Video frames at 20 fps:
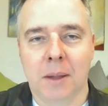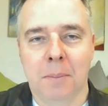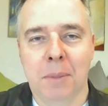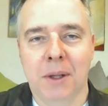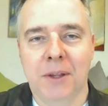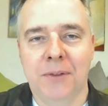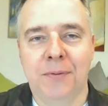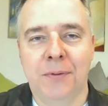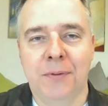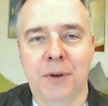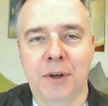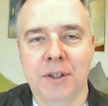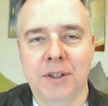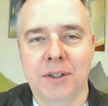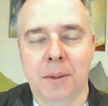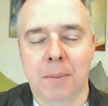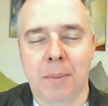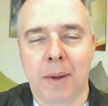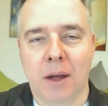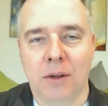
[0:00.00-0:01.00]
but
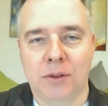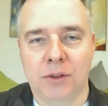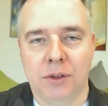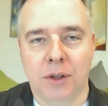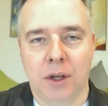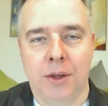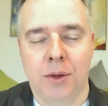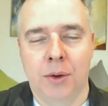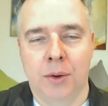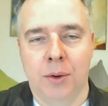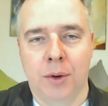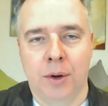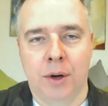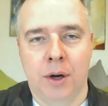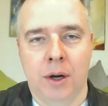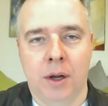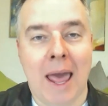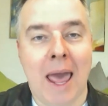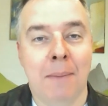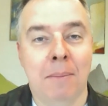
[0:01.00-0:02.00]
first about
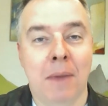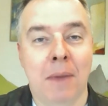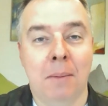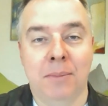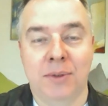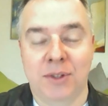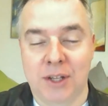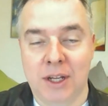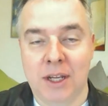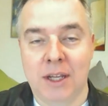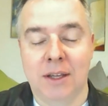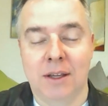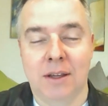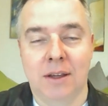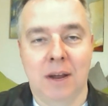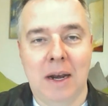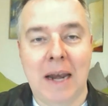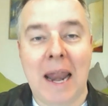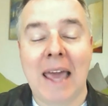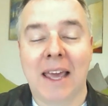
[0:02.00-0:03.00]
your M M
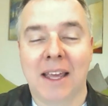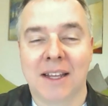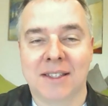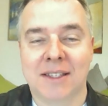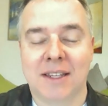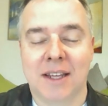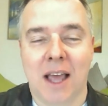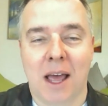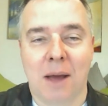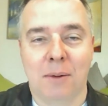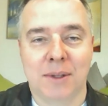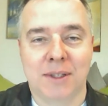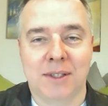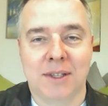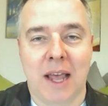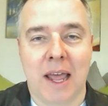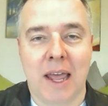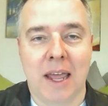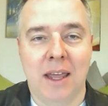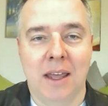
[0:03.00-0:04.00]
T legacy, I would
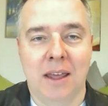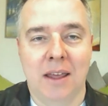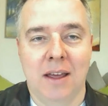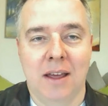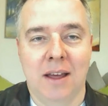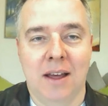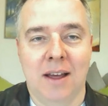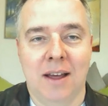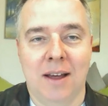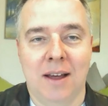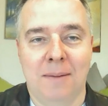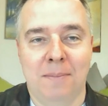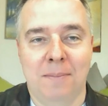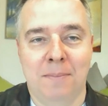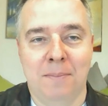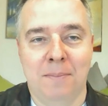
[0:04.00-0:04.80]
say. Um, yeah.